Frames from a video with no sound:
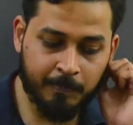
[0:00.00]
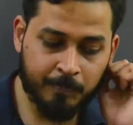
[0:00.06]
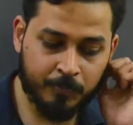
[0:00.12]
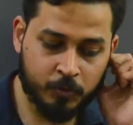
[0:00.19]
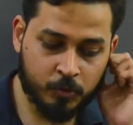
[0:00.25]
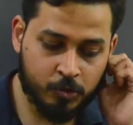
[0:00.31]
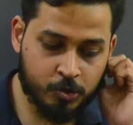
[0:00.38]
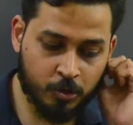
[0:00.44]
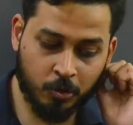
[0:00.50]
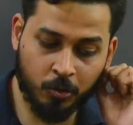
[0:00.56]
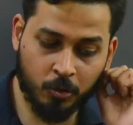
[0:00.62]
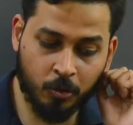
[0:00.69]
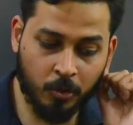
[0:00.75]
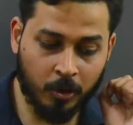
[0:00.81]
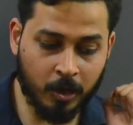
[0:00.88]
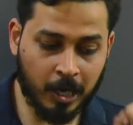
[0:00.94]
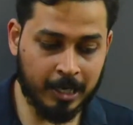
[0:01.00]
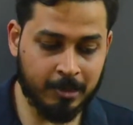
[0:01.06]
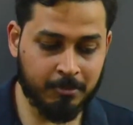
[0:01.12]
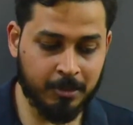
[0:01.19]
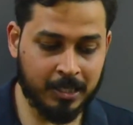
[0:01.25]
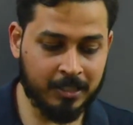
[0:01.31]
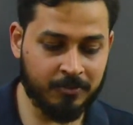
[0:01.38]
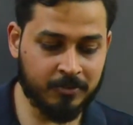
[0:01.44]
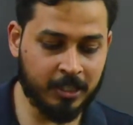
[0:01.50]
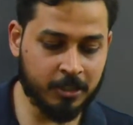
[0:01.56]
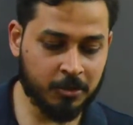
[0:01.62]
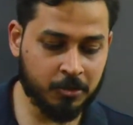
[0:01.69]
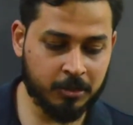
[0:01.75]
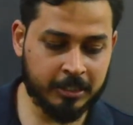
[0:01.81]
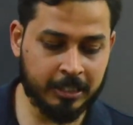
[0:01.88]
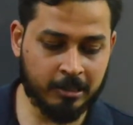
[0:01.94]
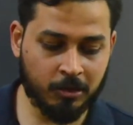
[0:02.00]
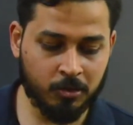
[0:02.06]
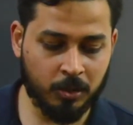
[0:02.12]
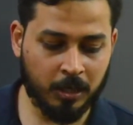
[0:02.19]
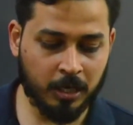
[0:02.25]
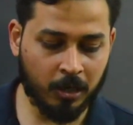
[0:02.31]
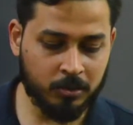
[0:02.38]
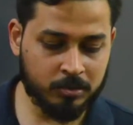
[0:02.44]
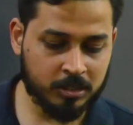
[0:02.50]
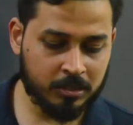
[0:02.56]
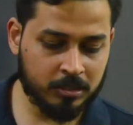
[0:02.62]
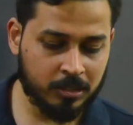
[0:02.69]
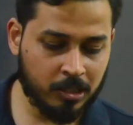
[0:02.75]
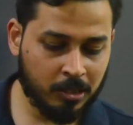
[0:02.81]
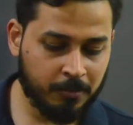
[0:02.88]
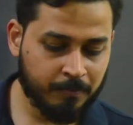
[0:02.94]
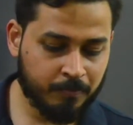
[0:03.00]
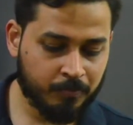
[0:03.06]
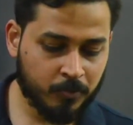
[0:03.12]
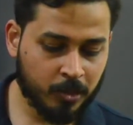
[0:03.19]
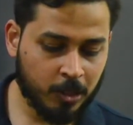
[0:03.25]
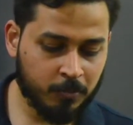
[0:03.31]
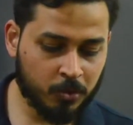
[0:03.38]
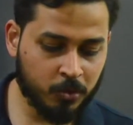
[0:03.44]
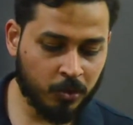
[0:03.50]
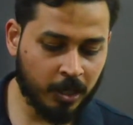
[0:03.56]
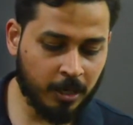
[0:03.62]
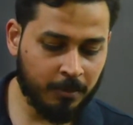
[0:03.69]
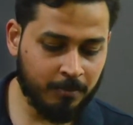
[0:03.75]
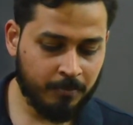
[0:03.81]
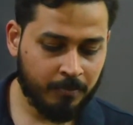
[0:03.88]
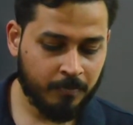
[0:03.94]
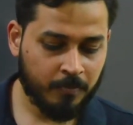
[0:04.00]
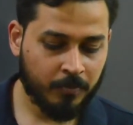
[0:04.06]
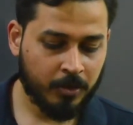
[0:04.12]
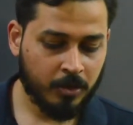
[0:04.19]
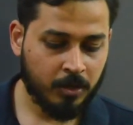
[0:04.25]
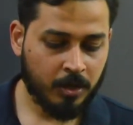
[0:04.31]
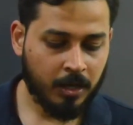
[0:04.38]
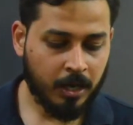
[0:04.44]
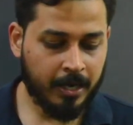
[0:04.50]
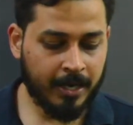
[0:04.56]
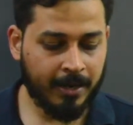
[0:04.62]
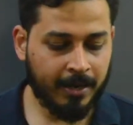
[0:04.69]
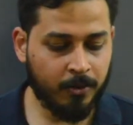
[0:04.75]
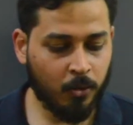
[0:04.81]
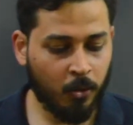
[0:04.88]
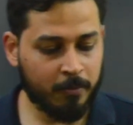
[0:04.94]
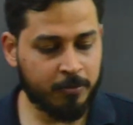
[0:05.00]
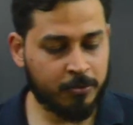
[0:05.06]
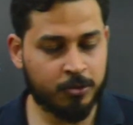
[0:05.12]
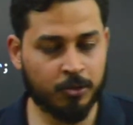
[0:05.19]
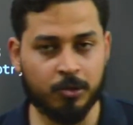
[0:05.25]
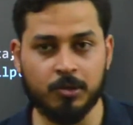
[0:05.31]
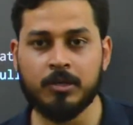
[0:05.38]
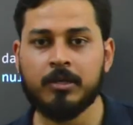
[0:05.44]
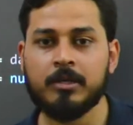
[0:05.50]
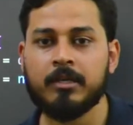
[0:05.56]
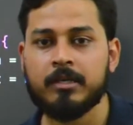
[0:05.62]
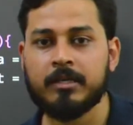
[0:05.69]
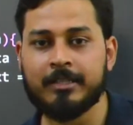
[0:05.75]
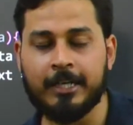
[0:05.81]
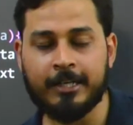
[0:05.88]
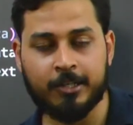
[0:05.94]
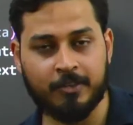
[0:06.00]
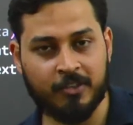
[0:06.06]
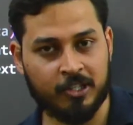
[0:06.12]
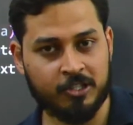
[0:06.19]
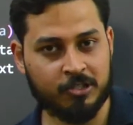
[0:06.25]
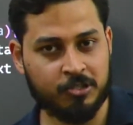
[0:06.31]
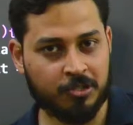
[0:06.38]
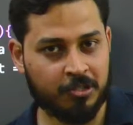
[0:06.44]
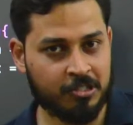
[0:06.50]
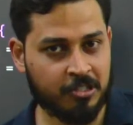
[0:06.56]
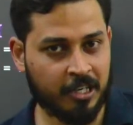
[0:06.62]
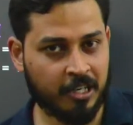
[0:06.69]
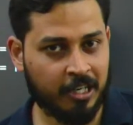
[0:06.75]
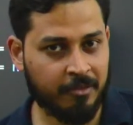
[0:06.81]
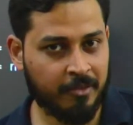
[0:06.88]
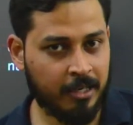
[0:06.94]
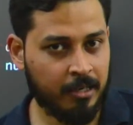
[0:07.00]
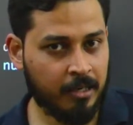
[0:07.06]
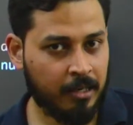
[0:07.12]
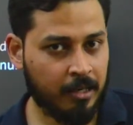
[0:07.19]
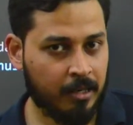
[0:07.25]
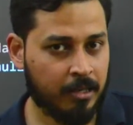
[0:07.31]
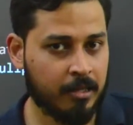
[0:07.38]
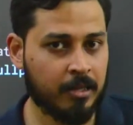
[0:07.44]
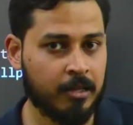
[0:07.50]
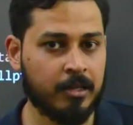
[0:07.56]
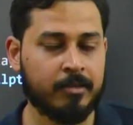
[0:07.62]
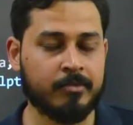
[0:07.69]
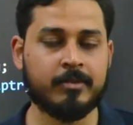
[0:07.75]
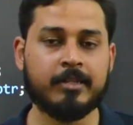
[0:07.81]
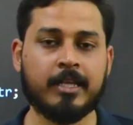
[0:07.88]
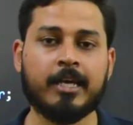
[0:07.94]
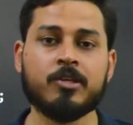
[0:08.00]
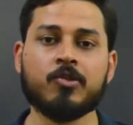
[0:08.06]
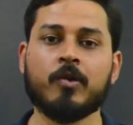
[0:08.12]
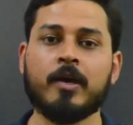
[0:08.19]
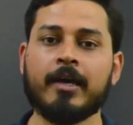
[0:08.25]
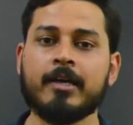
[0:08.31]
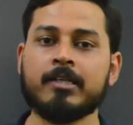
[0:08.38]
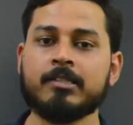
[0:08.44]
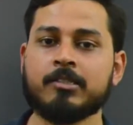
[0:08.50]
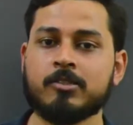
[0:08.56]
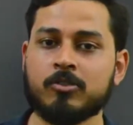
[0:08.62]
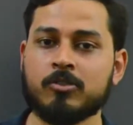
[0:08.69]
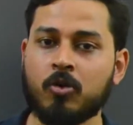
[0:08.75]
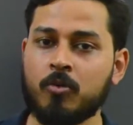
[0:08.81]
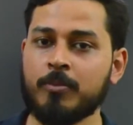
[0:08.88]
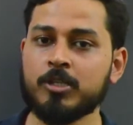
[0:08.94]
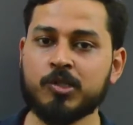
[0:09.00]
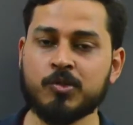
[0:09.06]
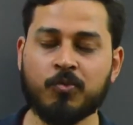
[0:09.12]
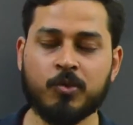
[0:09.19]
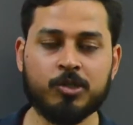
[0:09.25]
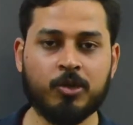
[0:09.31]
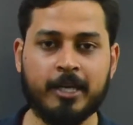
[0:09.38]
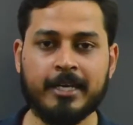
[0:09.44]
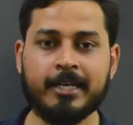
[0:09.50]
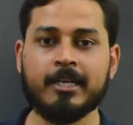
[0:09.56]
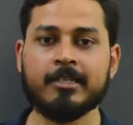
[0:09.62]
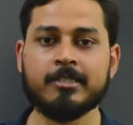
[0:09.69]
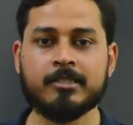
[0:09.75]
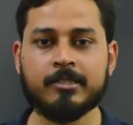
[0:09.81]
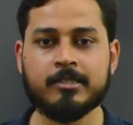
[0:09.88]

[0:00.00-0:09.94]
So I believe that there are no doubts in the program, and I hope so that you have understood this really well. Thank you guys so much for joining us.